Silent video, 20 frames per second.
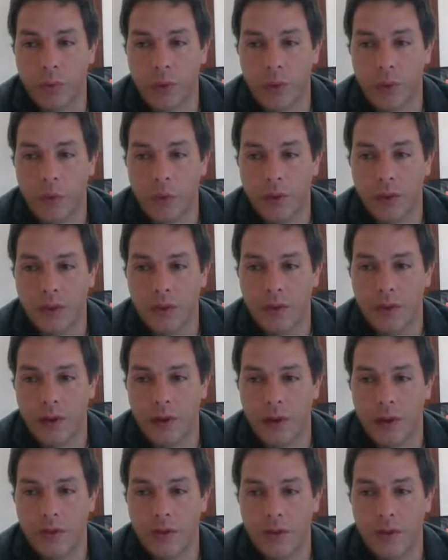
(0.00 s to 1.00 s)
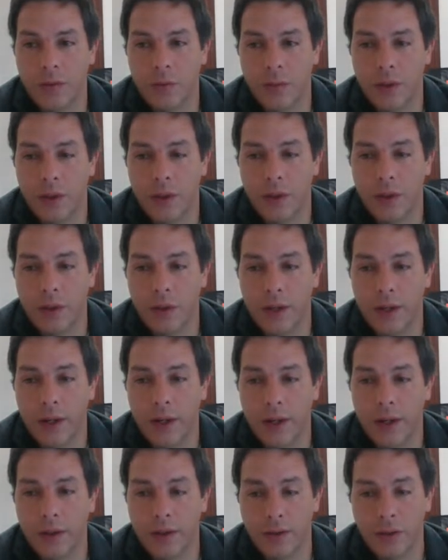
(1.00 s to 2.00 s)
What's the probability that lands in
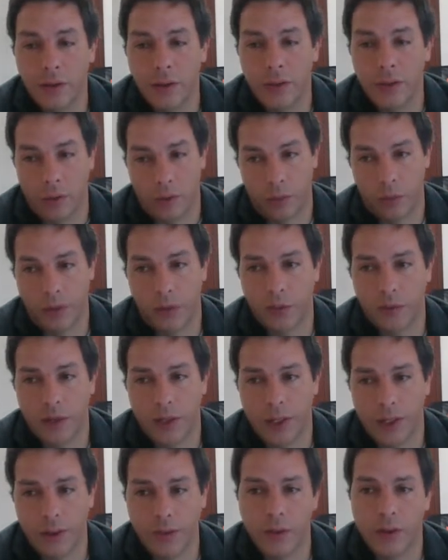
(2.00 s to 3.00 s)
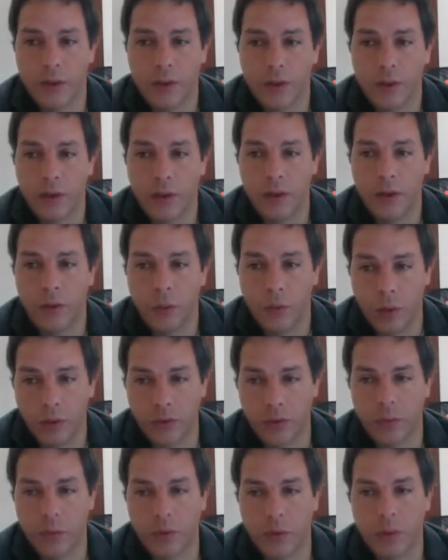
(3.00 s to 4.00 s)
B? Again, 0.5.
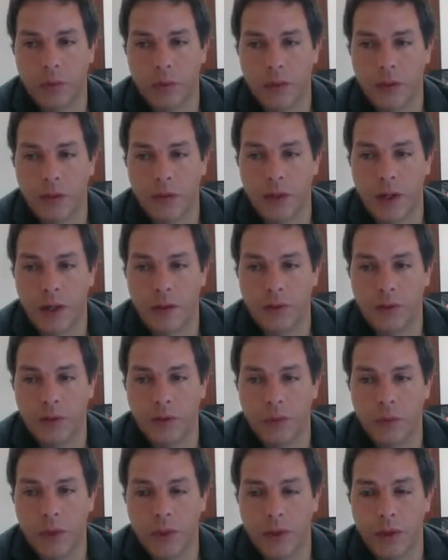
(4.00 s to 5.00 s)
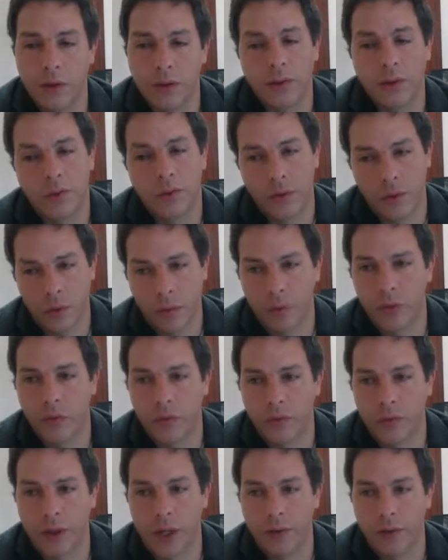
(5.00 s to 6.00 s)
What's the probability that lands in B?
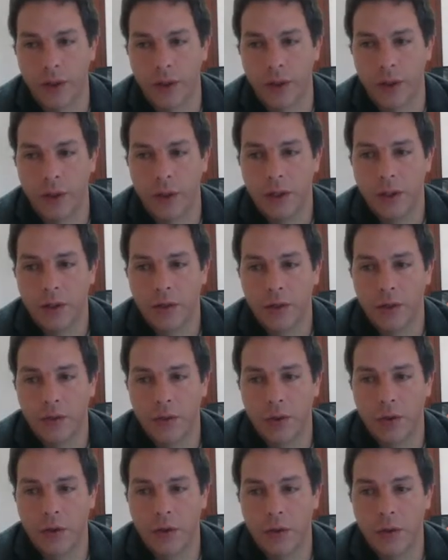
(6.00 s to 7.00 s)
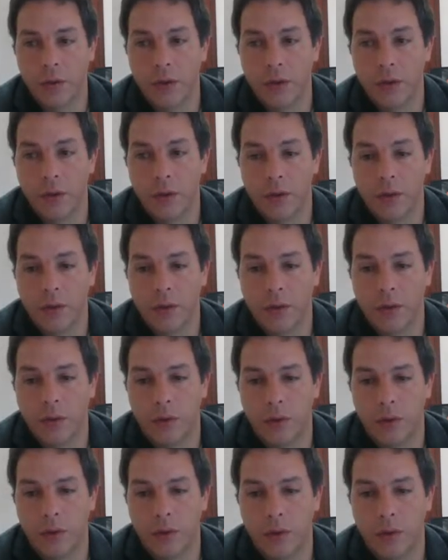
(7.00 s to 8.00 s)
0.5. So
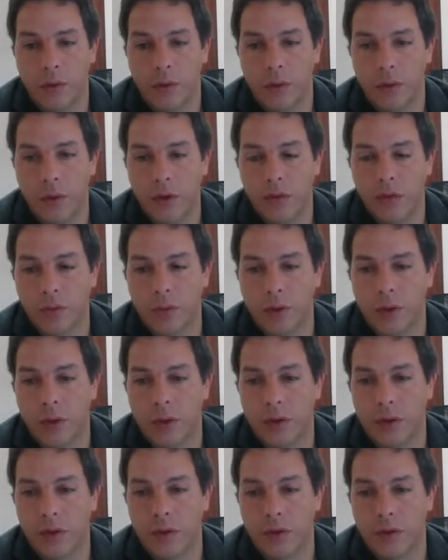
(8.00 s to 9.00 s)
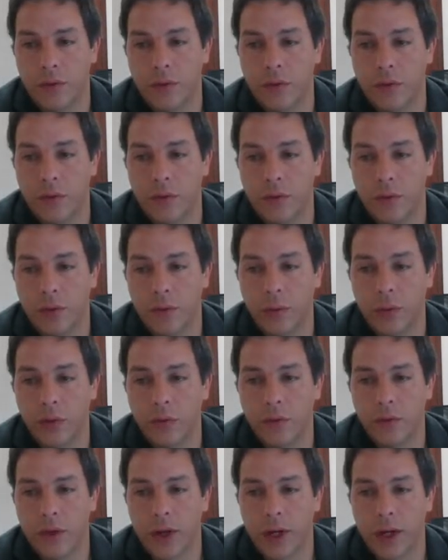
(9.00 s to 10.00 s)
this one is
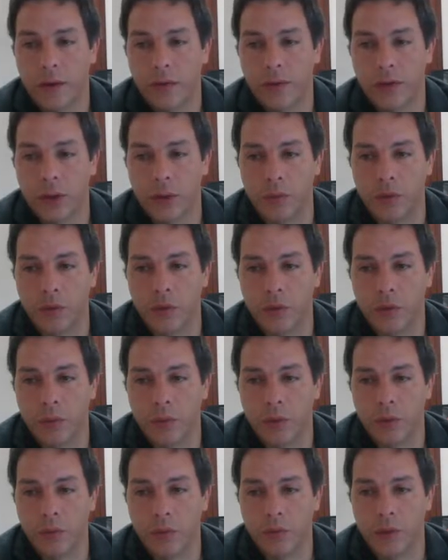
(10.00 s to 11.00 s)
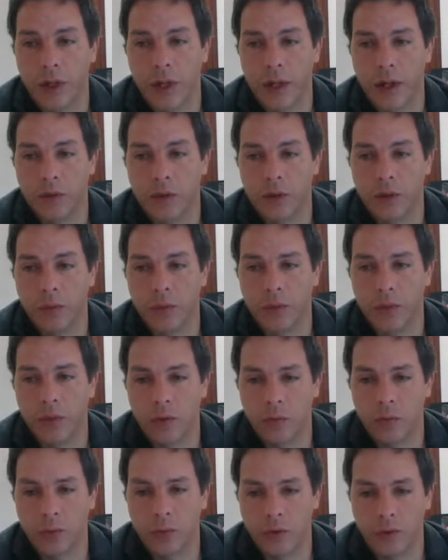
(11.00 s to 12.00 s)
0.5 times
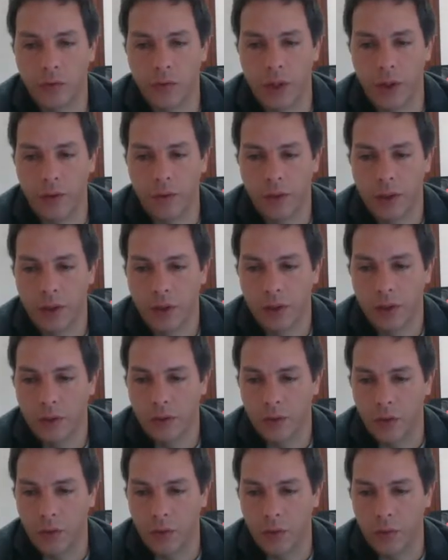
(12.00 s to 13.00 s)
0.5 times 0.5.